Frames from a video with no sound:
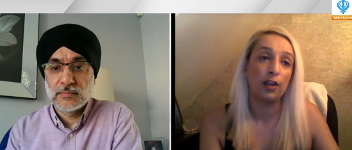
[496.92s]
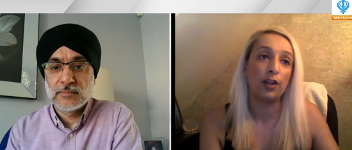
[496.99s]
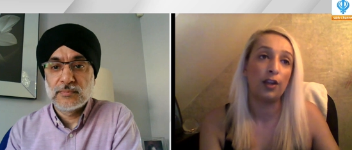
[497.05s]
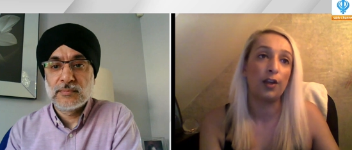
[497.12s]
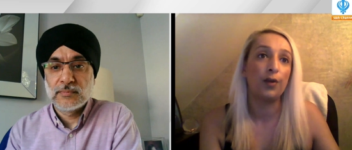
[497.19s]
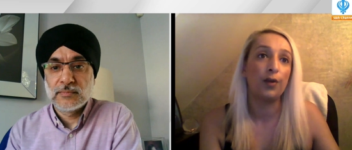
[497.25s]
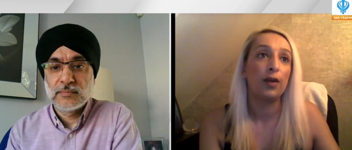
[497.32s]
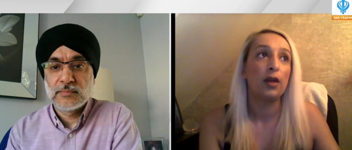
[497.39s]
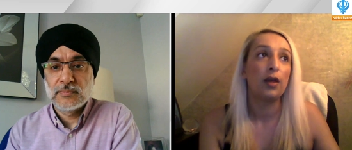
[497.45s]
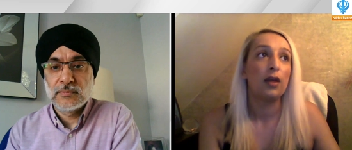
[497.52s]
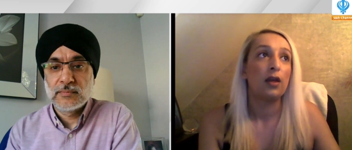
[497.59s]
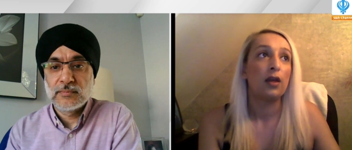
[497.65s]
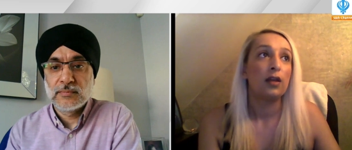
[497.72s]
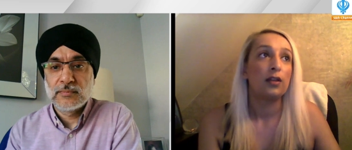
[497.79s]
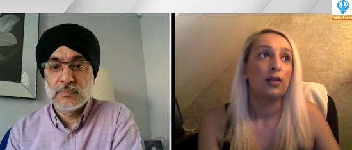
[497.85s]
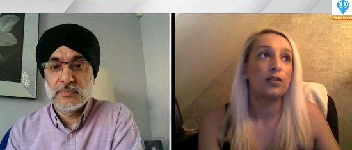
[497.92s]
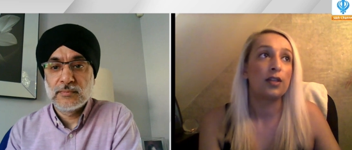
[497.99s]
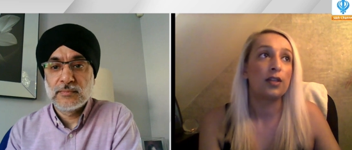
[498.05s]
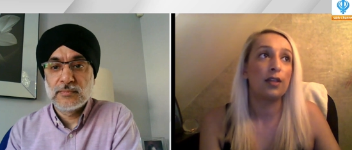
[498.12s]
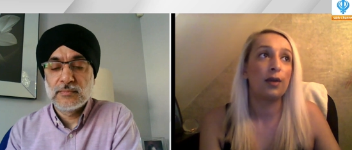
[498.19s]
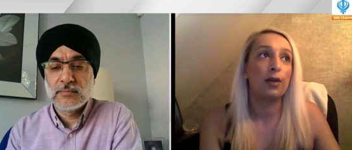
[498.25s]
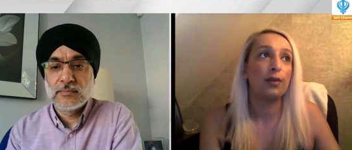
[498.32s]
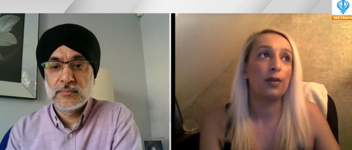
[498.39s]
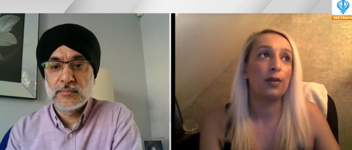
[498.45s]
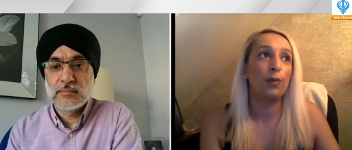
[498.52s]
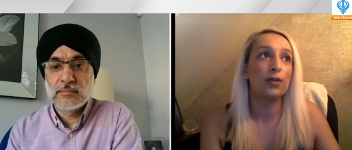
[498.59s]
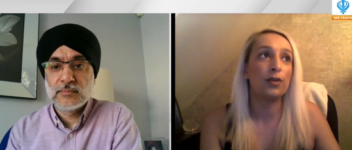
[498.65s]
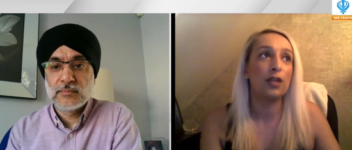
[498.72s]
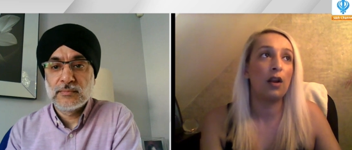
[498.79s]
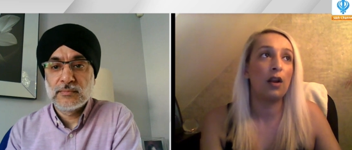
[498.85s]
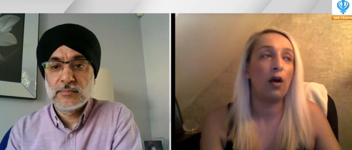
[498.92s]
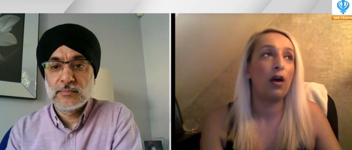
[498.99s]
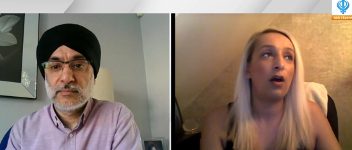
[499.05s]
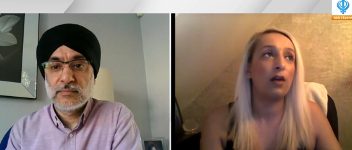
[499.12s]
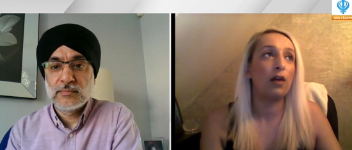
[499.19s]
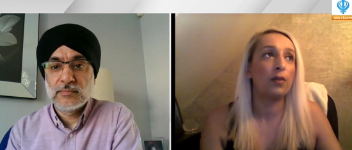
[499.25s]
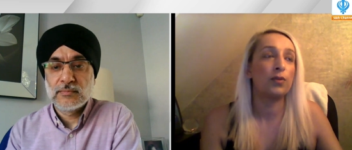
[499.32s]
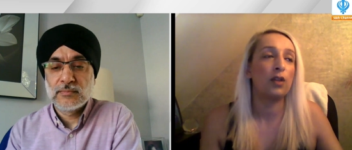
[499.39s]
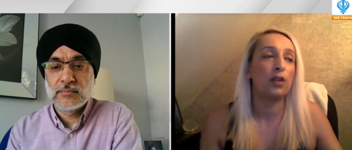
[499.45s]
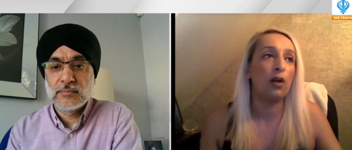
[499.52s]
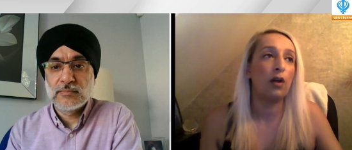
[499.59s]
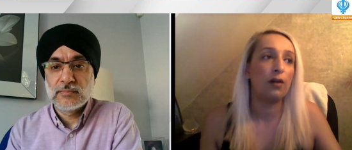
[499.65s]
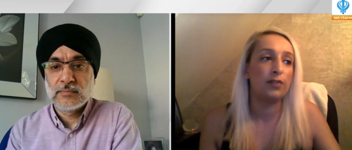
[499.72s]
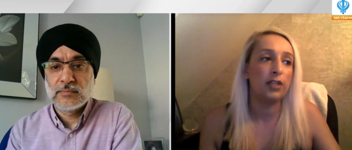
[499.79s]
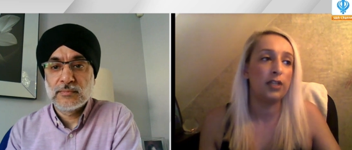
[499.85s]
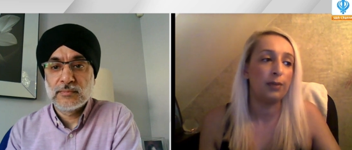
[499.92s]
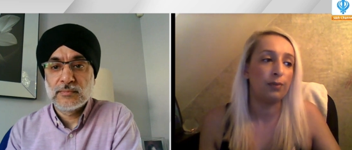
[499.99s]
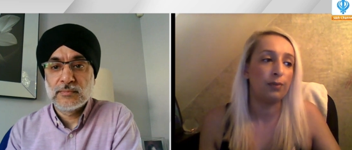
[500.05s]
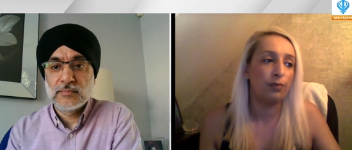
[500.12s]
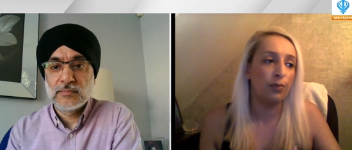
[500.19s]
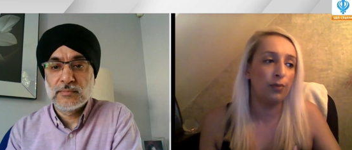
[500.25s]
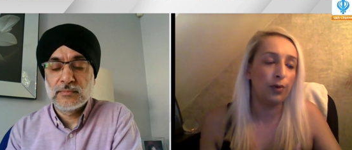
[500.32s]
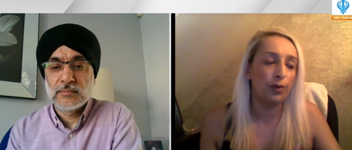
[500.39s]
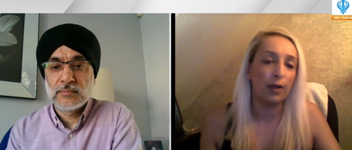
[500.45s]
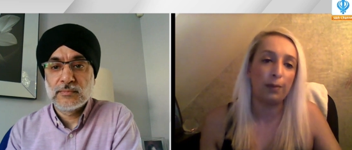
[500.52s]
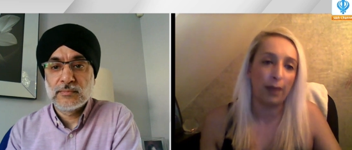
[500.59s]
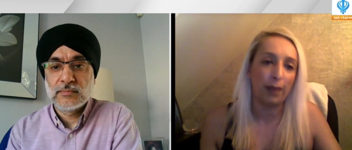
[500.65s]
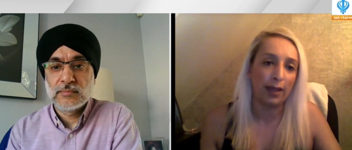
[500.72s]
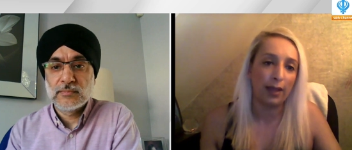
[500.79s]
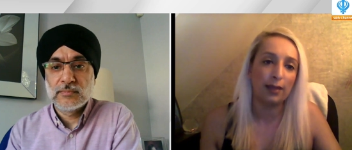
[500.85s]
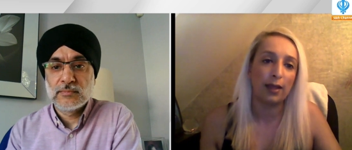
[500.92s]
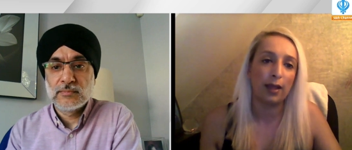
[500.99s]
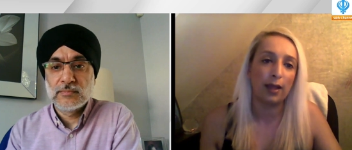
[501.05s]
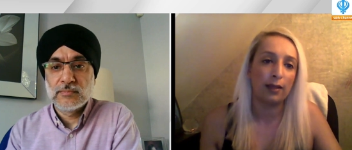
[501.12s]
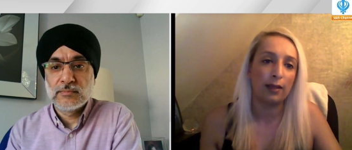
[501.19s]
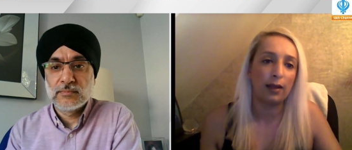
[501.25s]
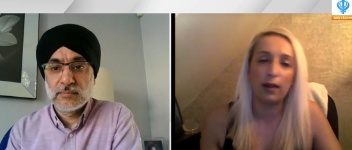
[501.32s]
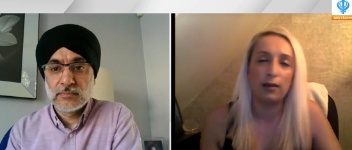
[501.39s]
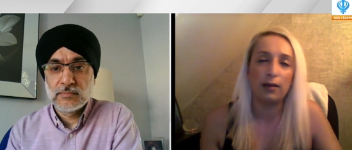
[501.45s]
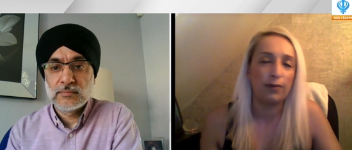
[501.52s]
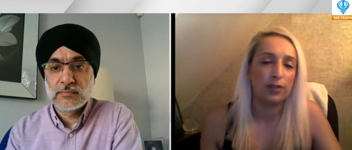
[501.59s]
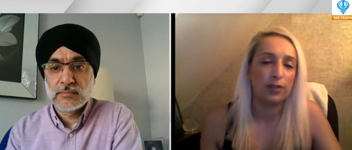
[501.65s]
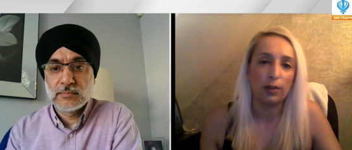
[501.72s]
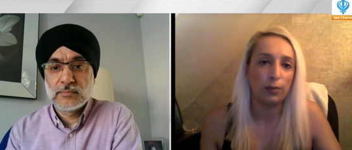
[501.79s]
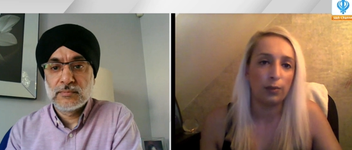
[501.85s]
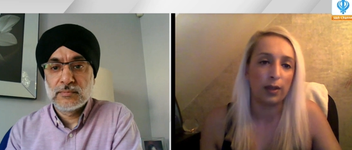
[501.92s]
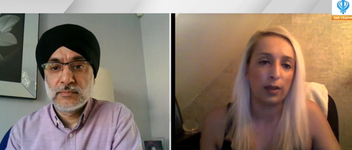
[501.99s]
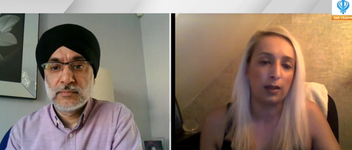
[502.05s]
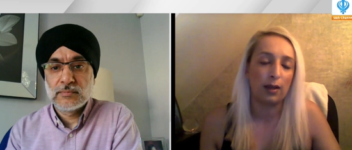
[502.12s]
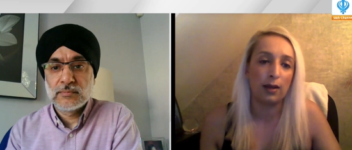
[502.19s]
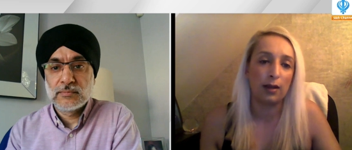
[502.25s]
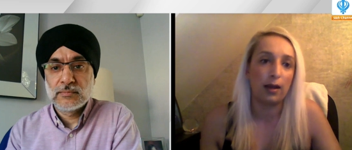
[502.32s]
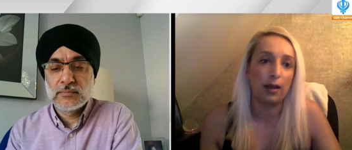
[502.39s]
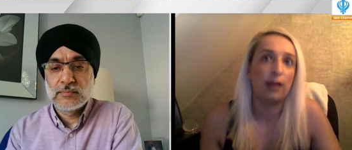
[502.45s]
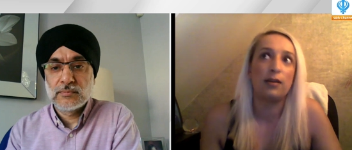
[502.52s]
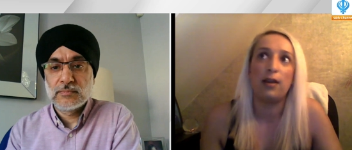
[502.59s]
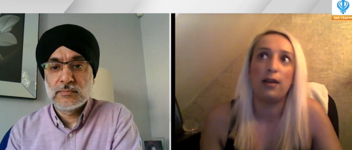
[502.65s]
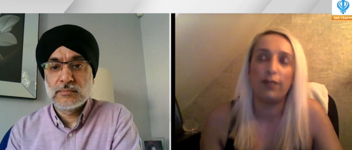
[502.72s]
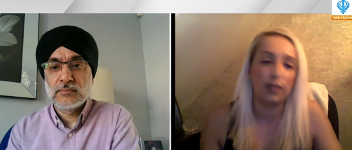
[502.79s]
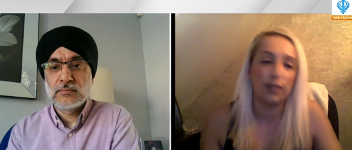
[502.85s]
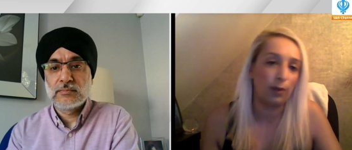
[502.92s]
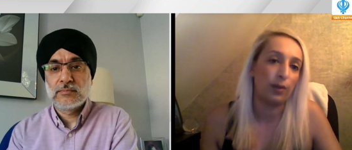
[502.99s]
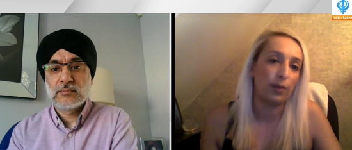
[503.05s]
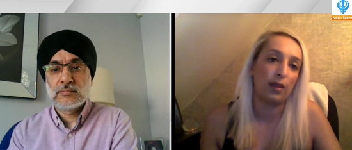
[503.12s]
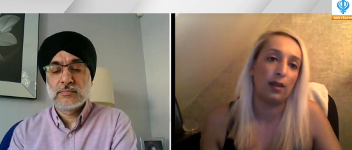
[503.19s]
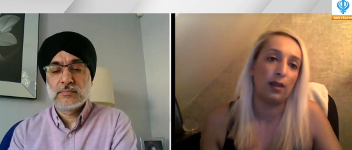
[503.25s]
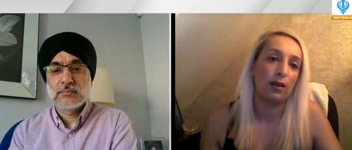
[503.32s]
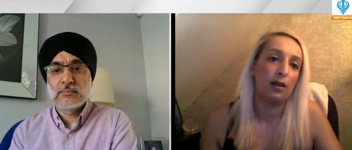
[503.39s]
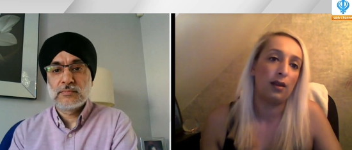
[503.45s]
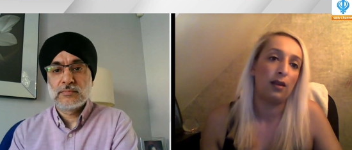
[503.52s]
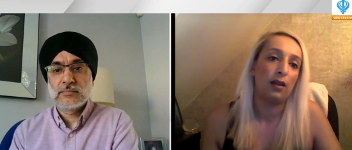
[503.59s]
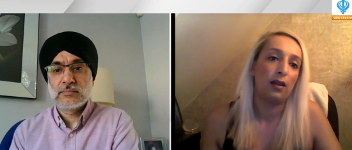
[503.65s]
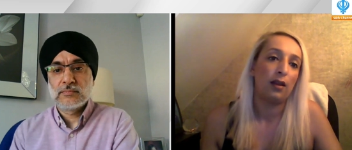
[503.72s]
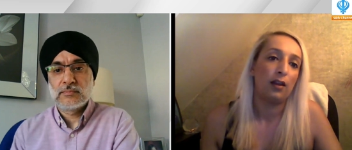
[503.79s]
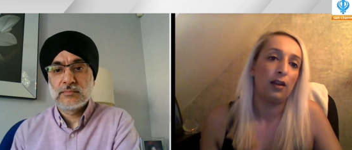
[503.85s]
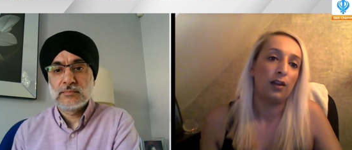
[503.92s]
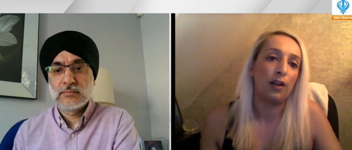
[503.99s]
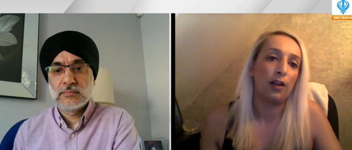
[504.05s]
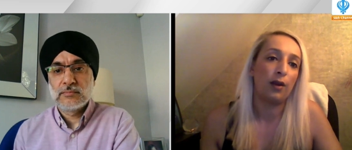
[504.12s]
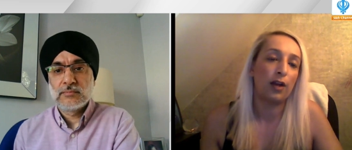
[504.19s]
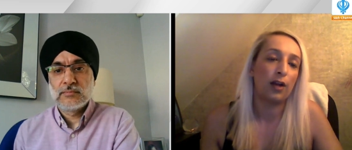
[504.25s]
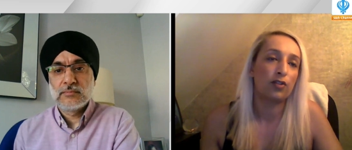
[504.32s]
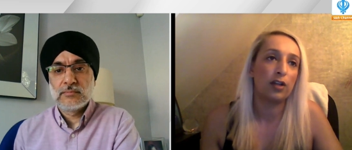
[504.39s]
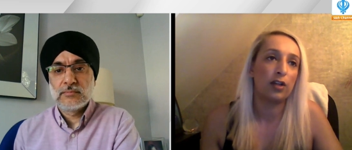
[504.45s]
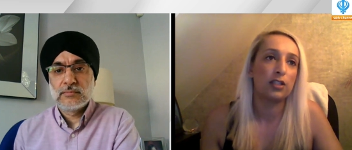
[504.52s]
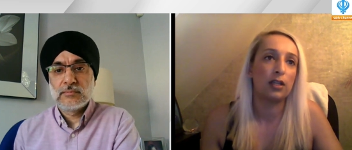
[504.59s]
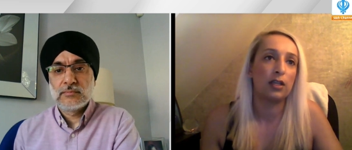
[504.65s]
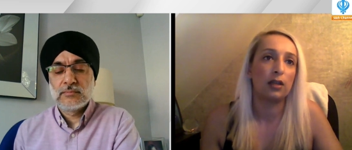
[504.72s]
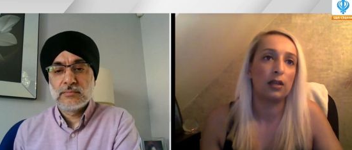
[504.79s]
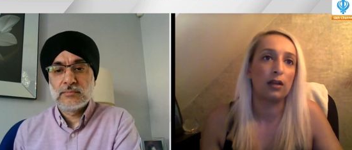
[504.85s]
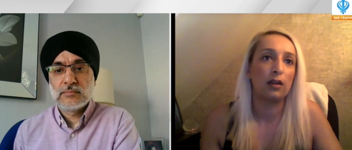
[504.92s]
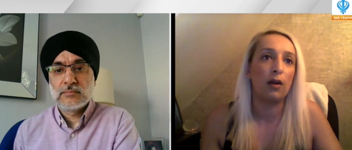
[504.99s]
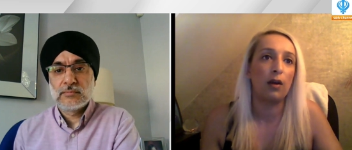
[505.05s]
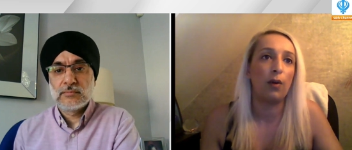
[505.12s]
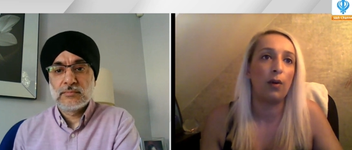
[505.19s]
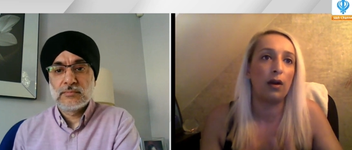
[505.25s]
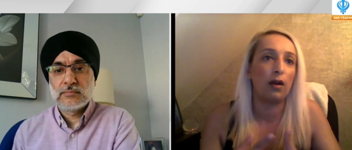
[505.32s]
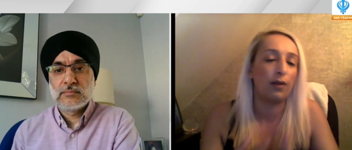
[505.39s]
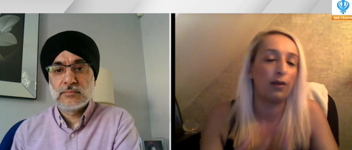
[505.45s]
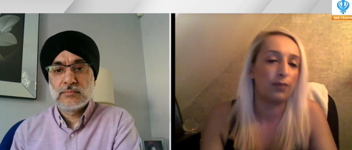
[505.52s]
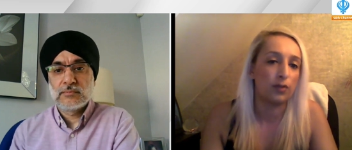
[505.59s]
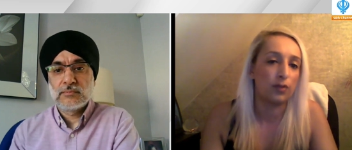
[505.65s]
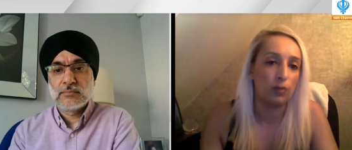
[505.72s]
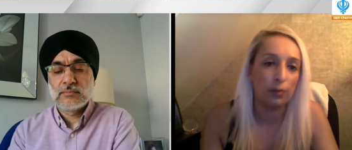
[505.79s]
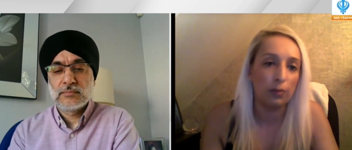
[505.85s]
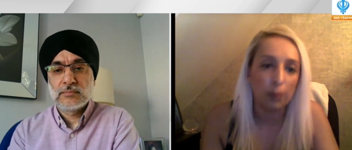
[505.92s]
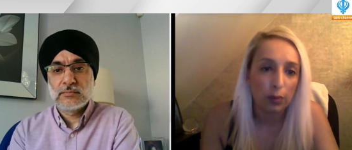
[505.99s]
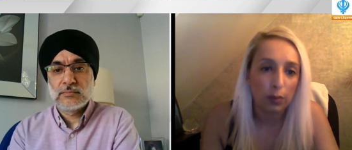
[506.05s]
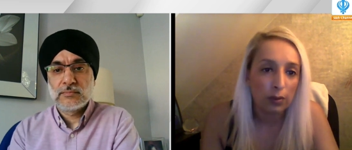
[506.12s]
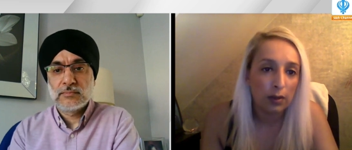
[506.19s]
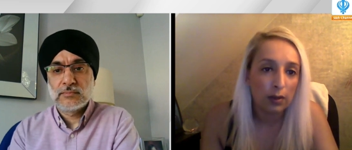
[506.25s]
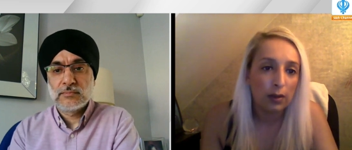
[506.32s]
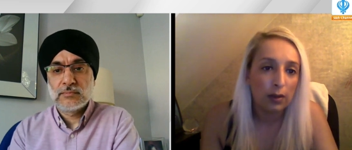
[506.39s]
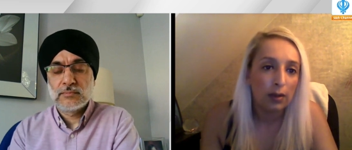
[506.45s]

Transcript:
Speaker 1: you know so there, there was a lot there was a lot of deep rooted pain there that i'd never dealt with I'd, I'd never dealt with it you know i tried to go on life as normal